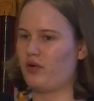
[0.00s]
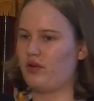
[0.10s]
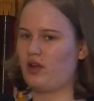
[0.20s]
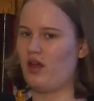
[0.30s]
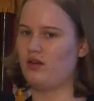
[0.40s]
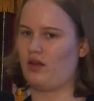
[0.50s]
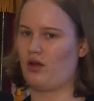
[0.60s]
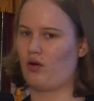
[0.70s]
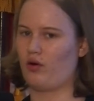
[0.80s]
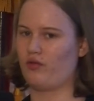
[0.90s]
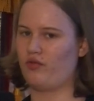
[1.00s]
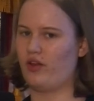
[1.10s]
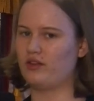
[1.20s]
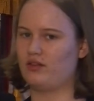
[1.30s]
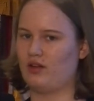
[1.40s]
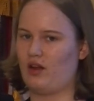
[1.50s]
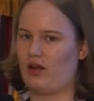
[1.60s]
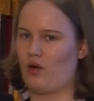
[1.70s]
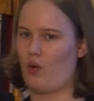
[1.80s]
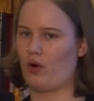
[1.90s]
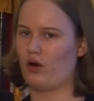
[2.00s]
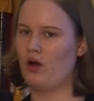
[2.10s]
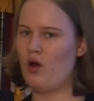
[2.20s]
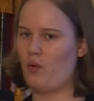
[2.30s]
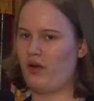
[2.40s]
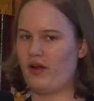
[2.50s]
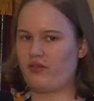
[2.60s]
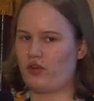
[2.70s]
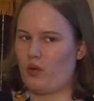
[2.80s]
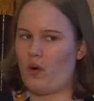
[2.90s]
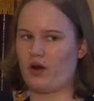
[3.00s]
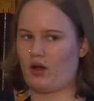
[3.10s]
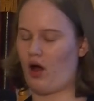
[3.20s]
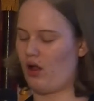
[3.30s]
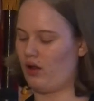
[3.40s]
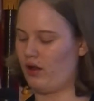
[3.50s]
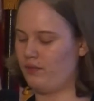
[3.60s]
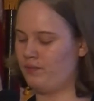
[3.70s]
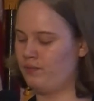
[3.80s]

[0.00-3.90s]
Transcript: pretending or fence-sitting or whatever you want to call it.